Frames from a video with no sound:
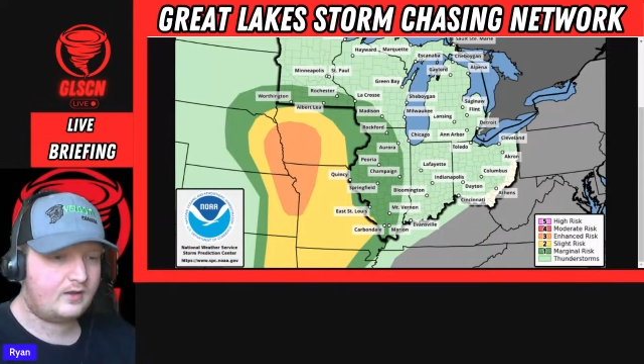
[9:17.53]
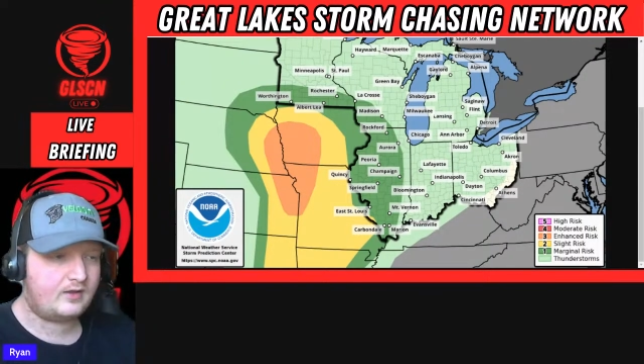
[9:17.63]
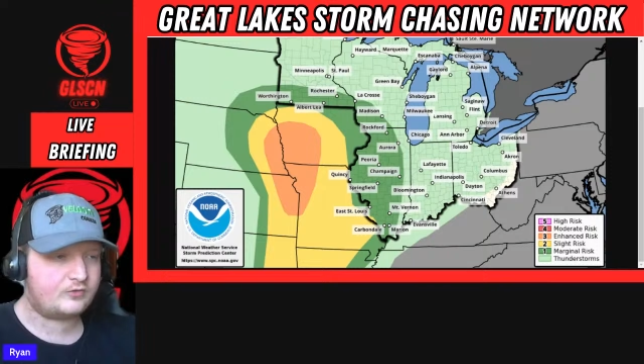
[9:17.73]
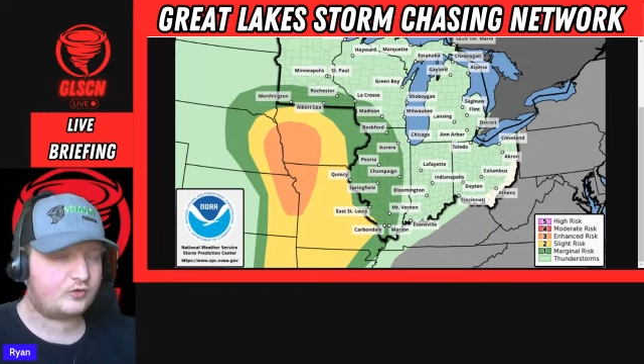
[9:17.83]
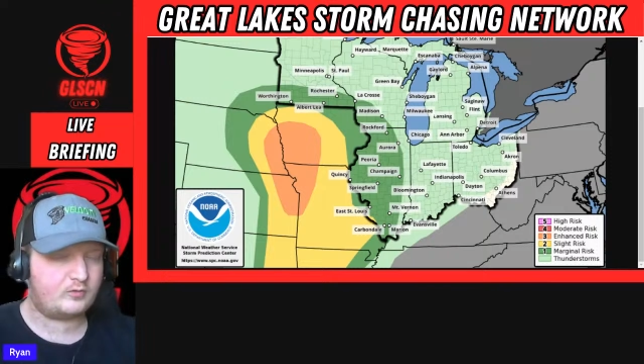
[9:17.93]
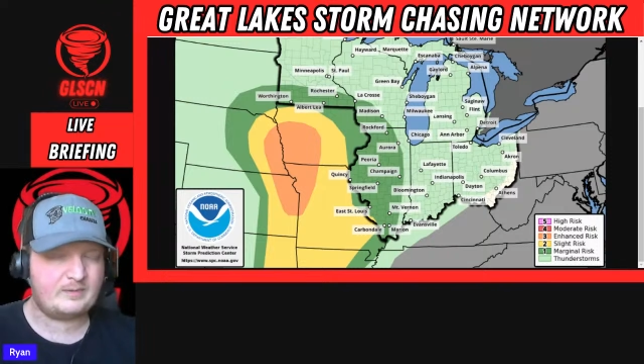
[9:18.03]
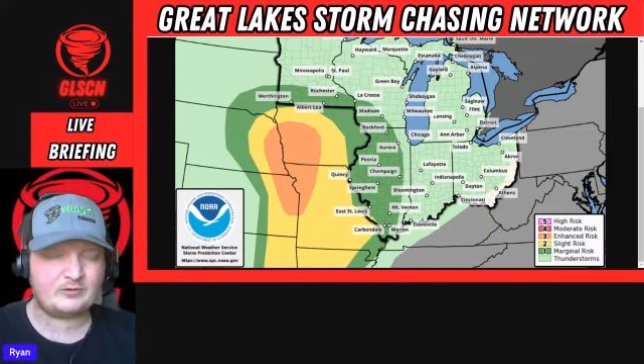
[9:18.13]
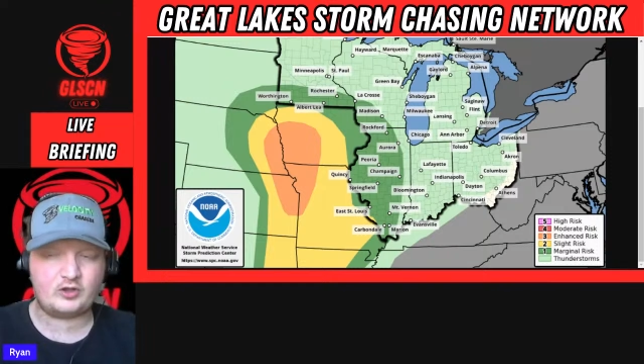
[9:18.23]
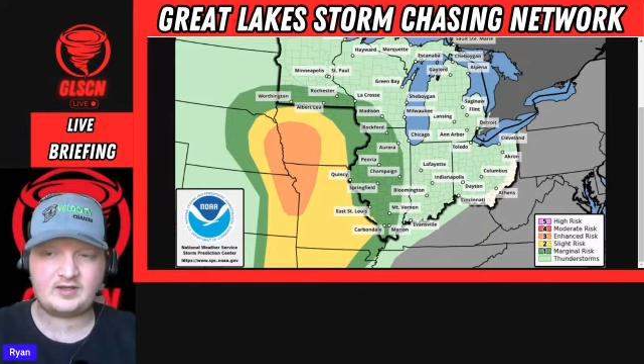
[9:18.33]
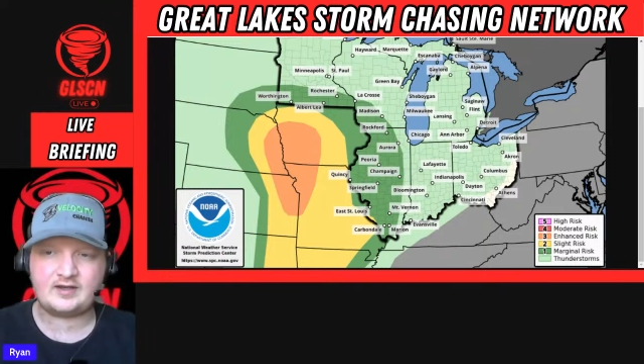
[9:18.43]
So we've
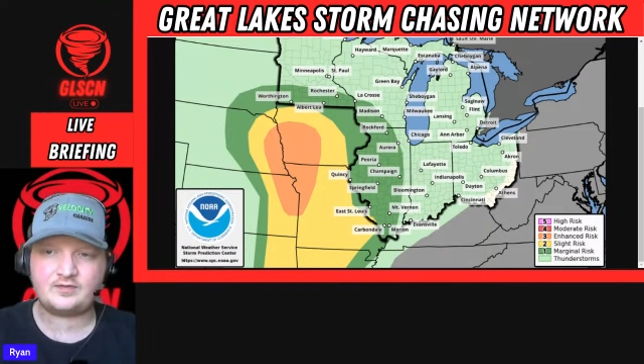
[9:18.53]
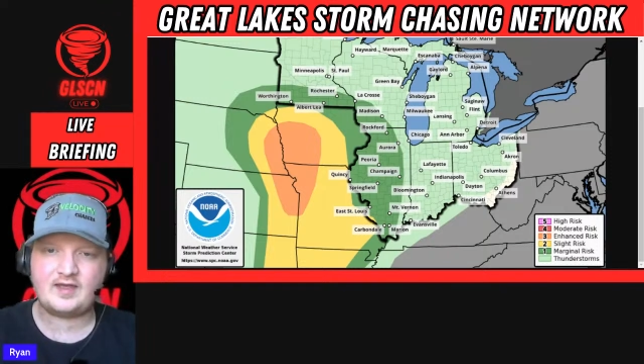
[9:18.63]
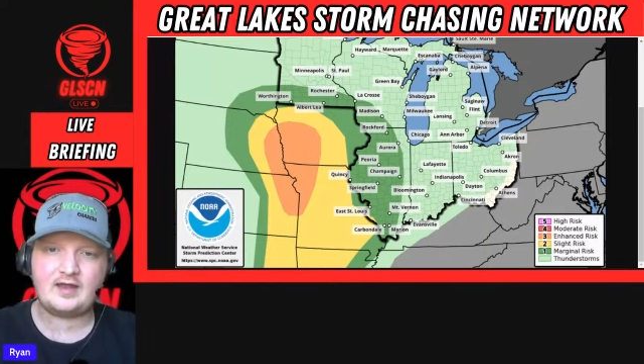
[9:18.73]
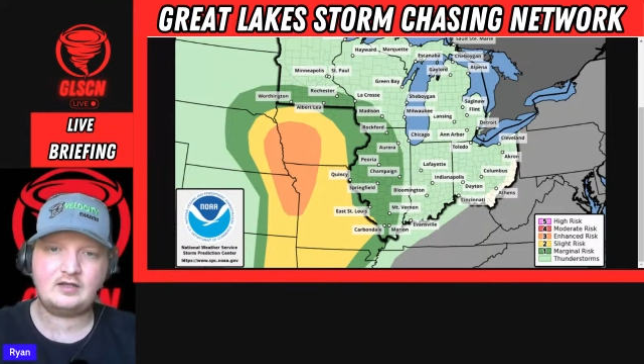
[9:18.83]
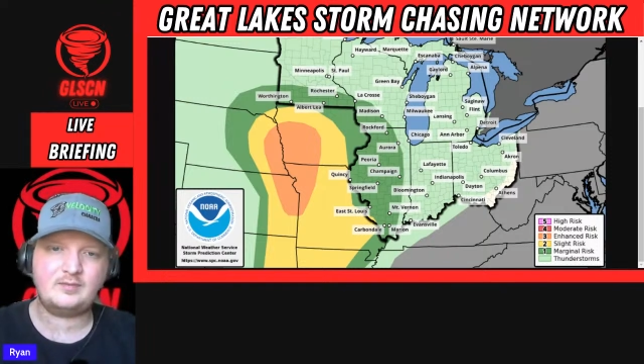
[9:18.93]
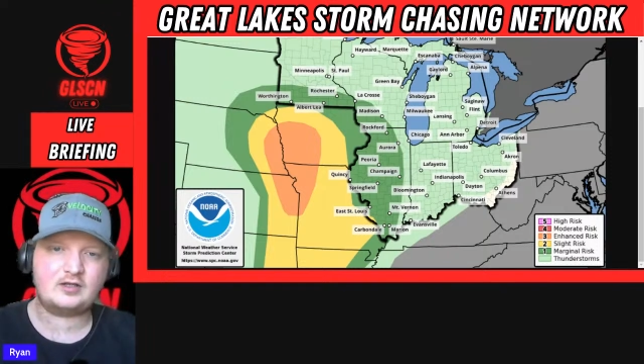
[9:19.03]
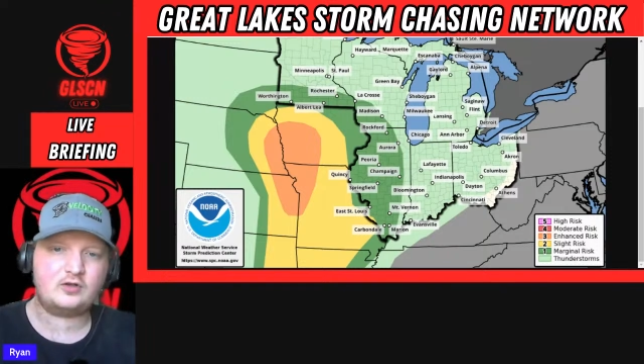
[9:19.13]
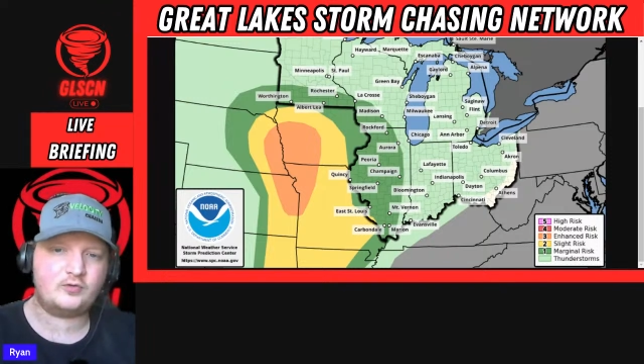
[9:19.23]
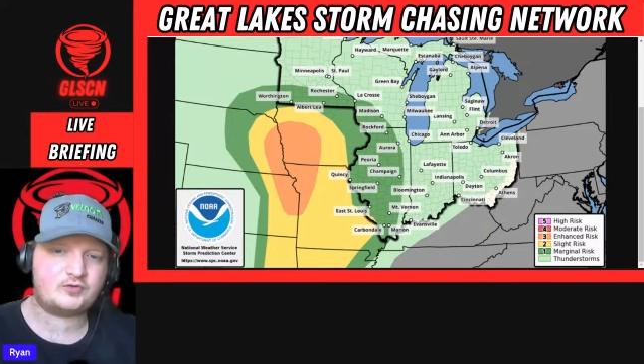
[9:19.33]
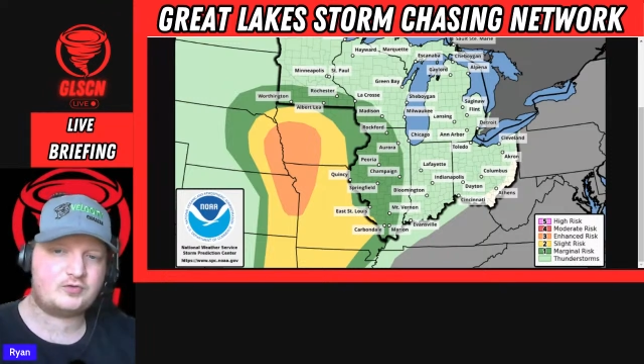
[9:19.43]
been looking at that a little bit
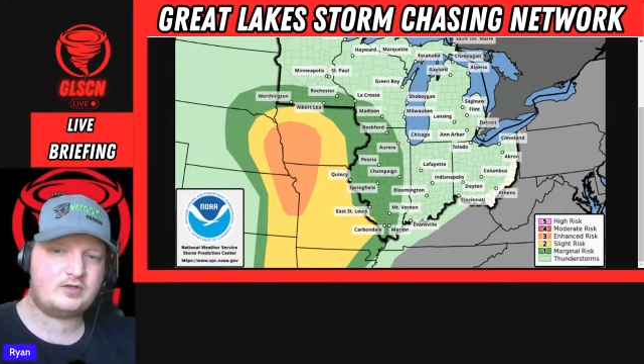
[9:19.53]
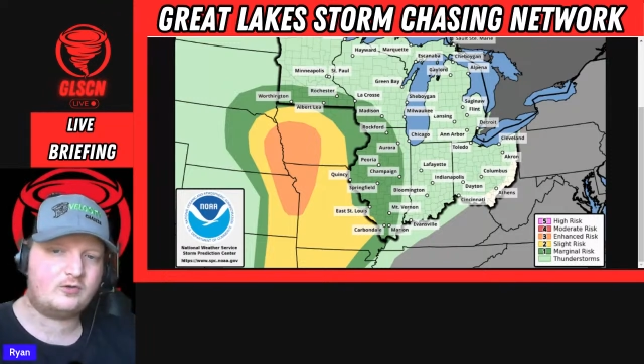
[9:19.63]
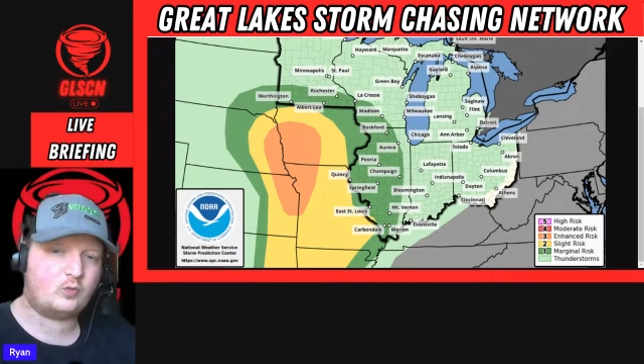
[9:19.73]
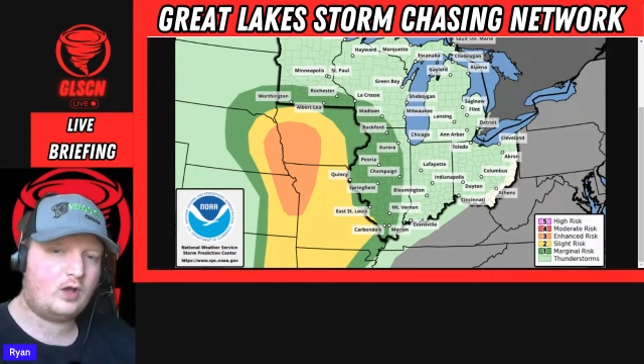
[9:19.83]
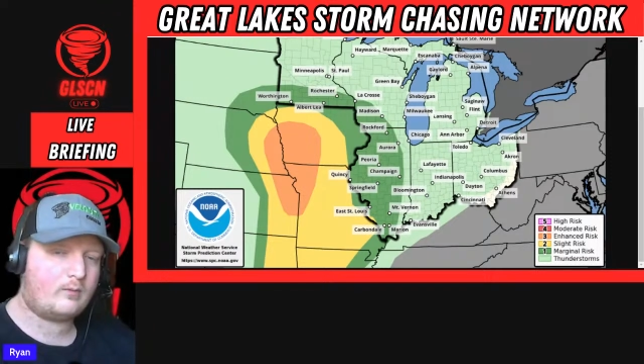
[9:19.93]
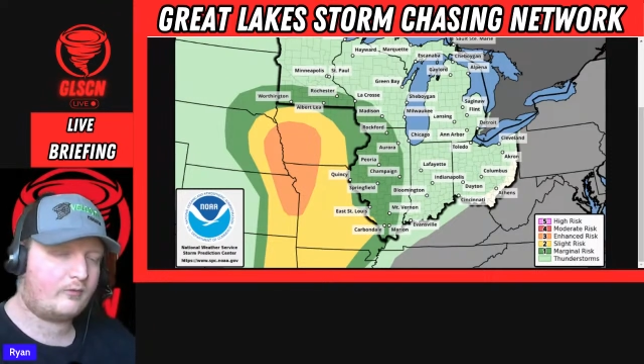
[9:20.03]
closer here as well.